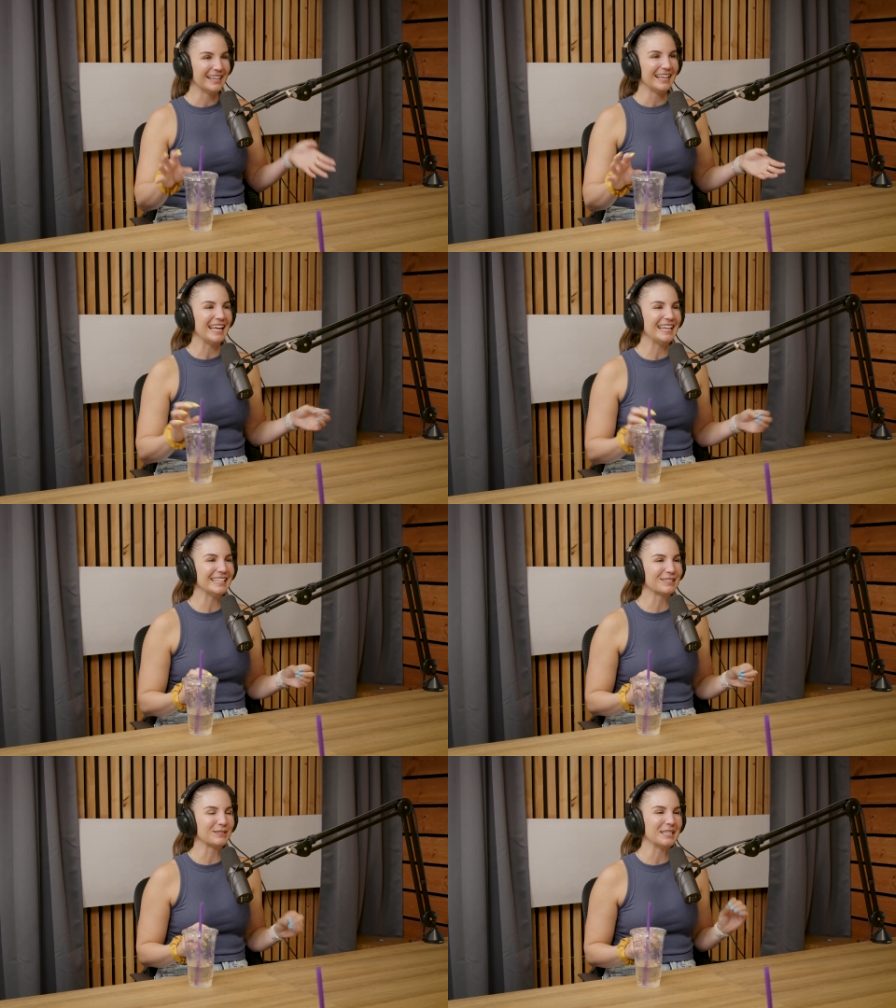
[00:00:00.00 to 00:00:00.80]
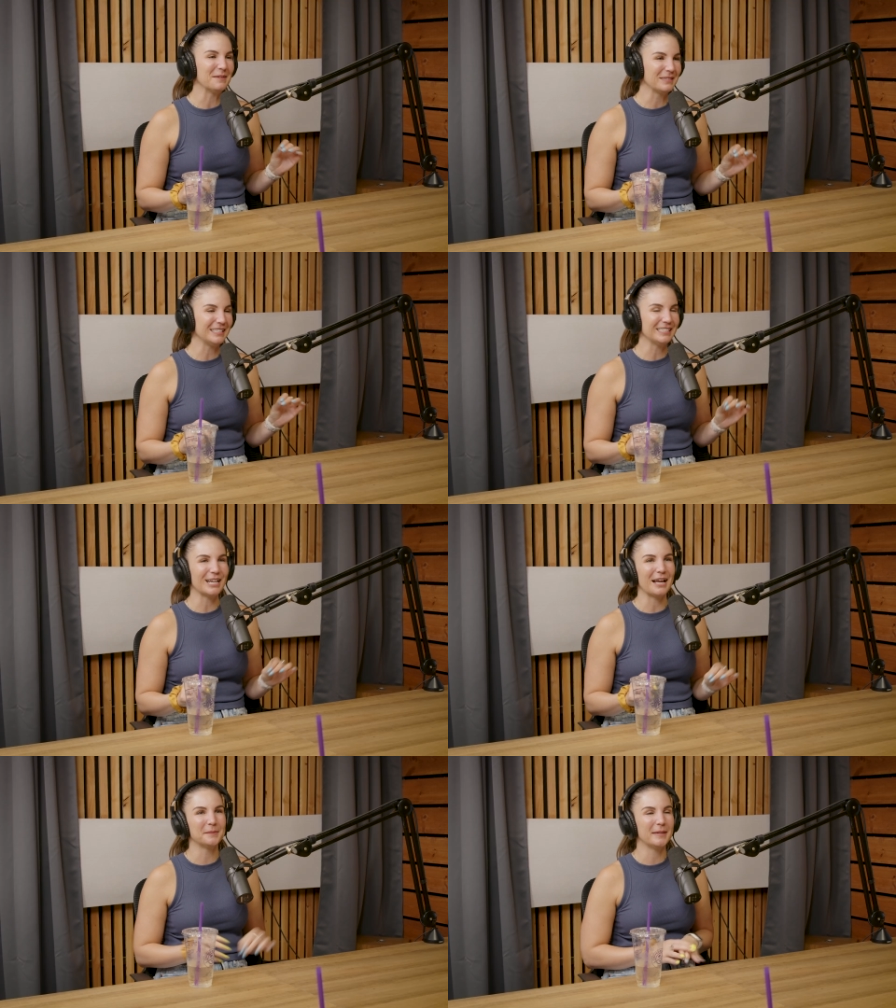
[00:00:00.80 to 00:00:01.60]
It is a Timothy
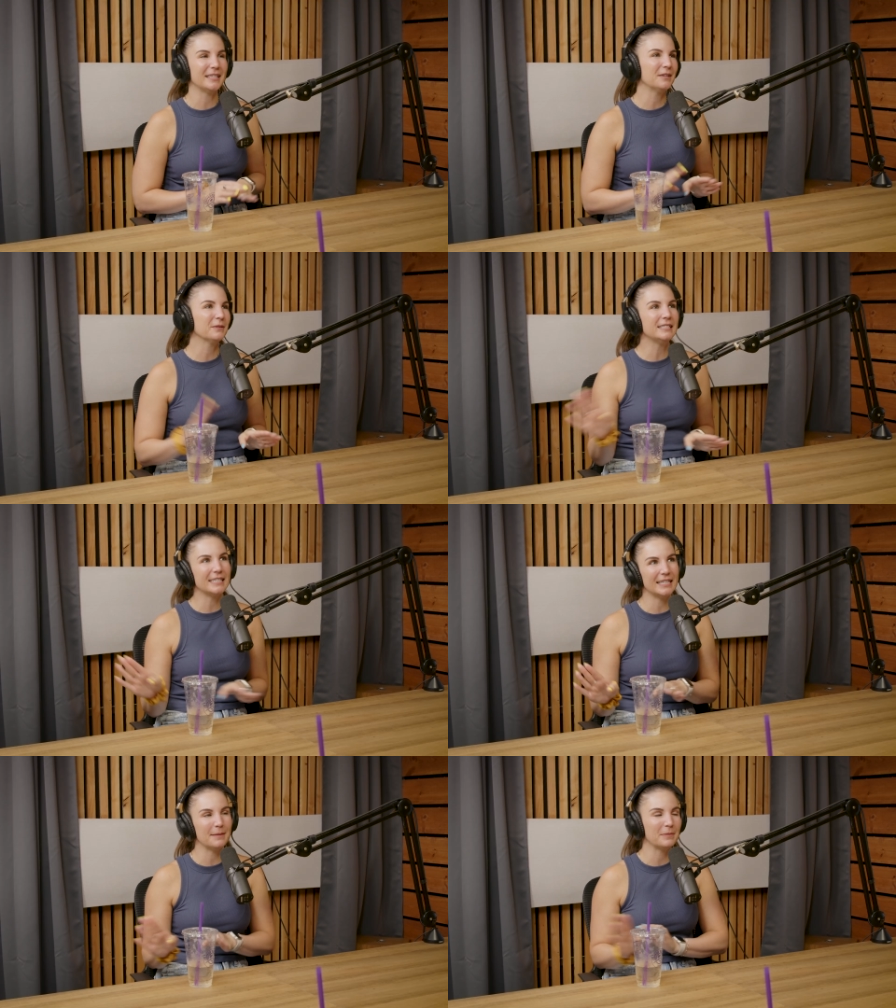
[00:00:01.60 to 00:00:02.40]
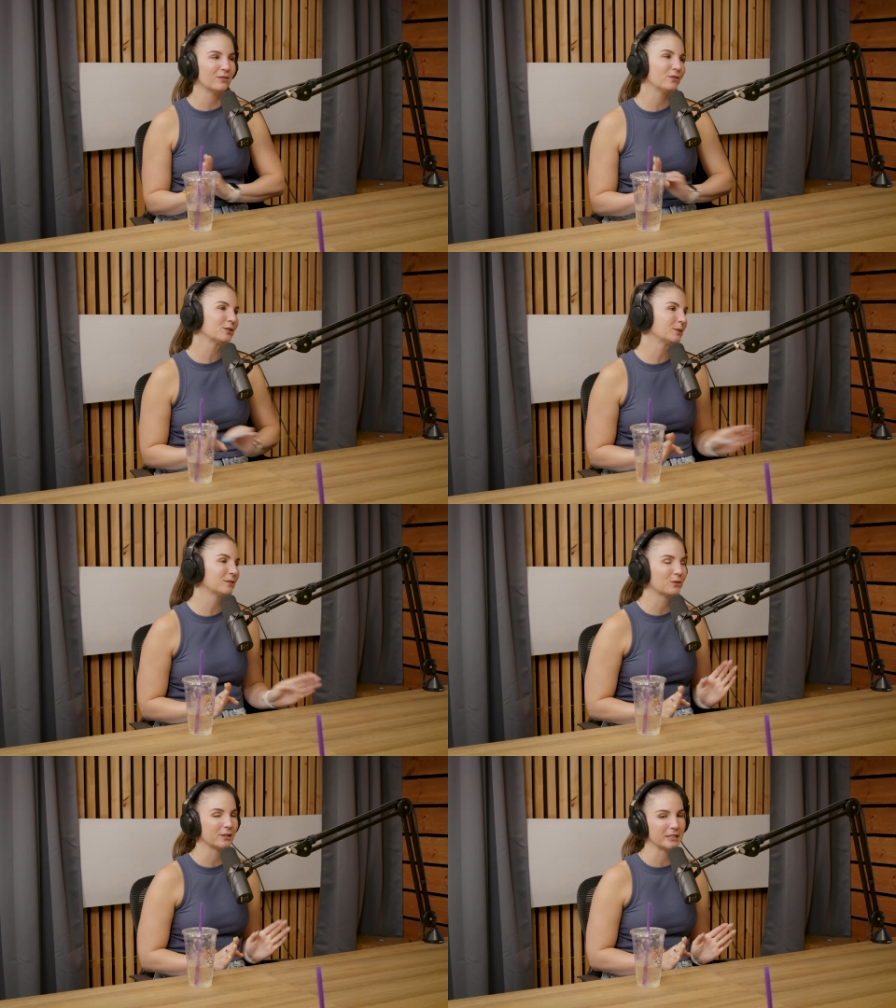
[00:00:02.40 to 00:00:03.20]
Chalamet. They redid it, but the first one's,
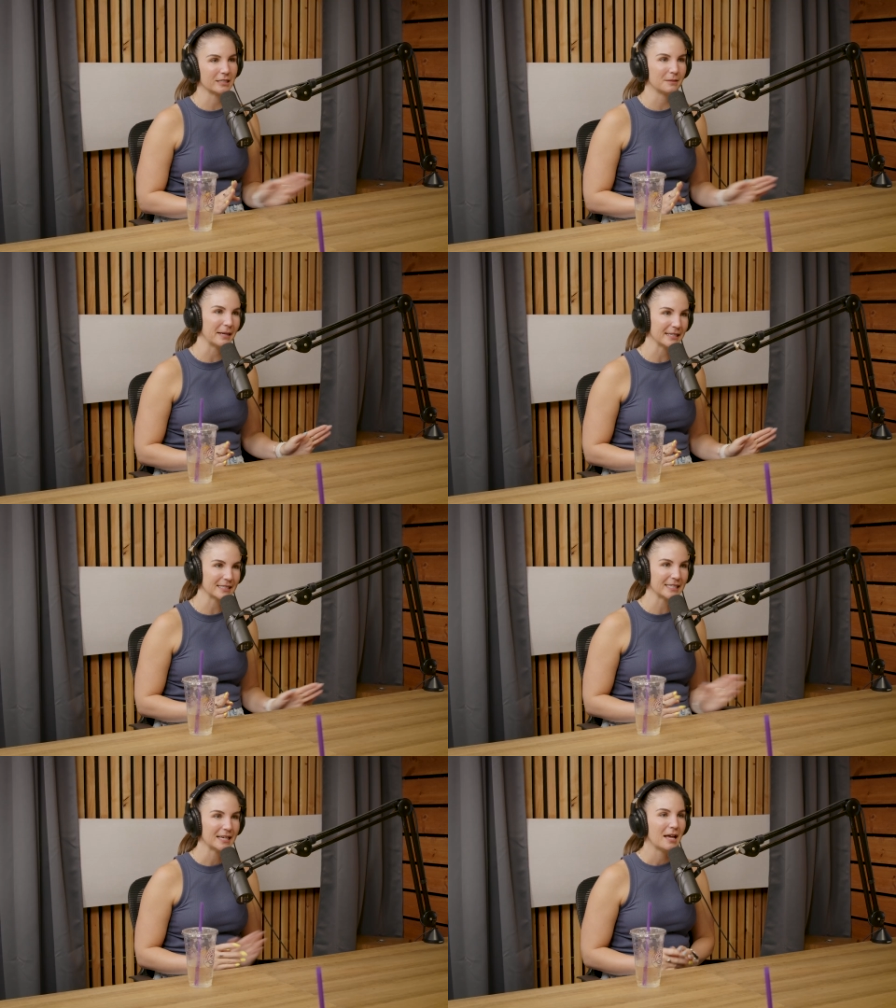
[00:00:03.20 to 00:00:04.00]
of course, the best.